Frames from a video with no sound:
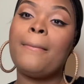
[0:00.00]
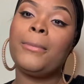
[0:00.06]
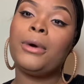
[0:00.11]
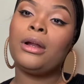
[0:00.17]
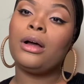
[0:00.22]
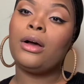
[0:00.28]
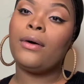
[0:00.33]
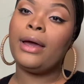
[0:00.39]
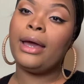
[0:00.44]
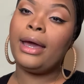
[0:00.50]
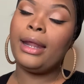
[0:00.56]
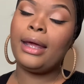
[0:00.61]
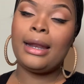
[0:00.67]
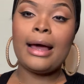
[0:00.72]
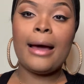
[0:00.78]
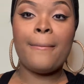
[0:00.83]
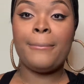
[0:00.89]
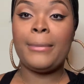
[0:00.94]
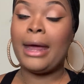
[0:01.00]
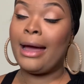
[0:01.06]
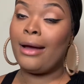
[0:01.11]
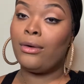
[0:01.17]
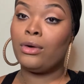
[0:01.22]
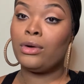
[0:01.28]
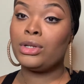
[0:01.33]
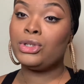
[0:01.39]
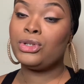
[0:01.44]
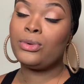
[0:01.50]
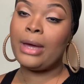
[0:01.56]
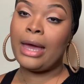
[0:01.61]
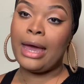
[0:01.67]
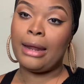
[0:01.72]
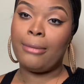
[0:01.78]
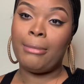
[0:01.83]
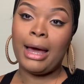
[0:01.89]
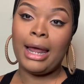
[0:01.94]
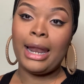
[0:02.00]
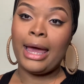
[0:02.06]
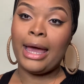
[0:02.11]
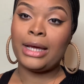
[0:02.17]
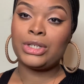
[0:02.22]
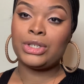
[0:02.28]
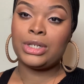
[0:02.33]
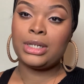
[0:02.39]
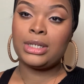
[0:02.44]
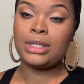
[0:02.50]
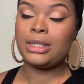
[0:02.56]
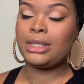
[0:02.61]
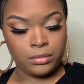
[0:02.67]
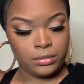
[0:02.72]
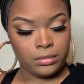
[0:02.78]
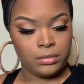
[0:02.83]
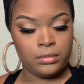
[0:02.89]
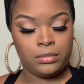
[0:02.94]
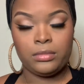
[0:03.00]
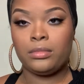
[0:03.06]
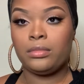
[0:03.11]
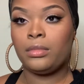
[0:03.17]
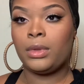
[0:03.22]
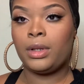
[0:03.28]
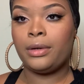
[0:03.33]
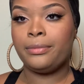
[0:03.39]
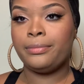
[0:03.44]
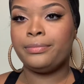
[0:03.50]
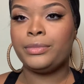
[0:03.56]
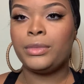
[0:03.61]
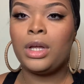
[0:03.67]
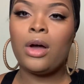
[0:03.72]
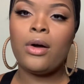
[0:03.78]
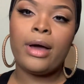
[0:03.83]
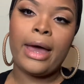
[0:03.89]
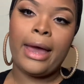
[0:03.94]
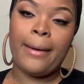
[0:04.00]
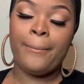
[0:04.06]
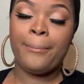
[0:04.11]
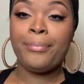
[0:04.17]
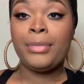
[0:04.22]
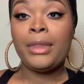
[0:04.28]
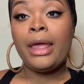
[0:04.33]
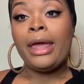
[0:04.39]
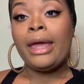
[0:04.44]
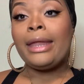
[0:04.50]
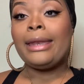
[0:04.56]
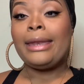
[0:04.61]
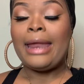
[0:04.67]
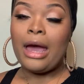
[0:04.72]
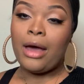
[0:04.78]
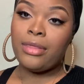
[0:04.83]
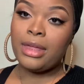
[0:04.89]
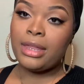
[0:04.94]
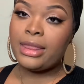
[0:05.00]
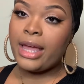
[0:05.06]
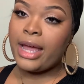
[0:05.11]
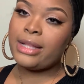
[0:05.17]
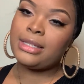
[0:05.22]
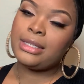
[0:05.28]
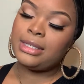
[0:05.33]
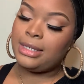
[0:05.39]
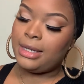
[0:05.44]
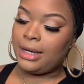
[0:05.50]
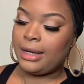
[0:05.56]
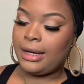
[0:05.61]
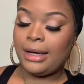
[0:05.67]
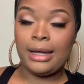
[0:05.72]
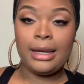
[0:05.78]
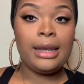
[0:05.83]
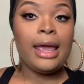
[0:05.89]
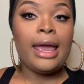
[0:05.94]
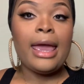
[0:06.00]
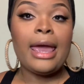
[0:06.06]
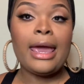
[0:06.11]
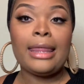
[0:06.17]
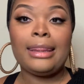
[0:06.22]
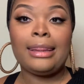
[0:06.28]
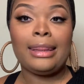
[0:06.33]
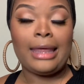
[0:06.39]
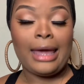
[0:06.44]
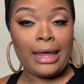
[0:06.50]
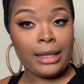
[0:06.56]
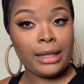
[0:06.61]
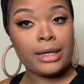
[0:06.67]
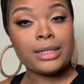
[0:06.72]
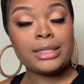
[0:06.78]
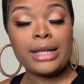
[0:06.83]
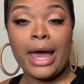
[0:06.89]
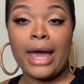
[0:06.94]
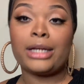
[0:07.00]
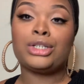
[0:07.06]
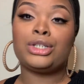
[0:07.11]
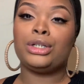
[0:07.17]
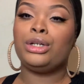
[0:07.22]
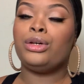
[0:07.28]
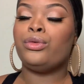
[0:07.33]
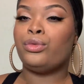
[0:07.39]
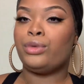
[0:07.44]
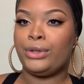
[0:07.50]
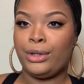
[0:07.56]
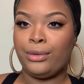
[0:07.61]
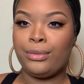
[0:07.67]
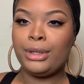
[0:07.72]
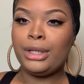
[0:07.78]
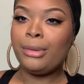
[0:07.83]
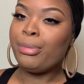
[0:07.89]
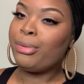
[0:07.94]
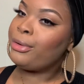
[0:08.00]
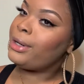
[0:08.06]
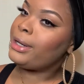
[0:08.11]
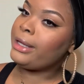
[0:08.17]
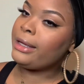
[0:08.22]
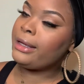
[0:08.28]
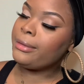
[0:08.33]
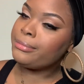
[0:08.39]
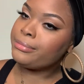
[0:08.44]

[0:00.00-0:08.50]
gonna go ahead and I'm now going to add my lashes. Okay, now that that's done and that looks actually really pretty.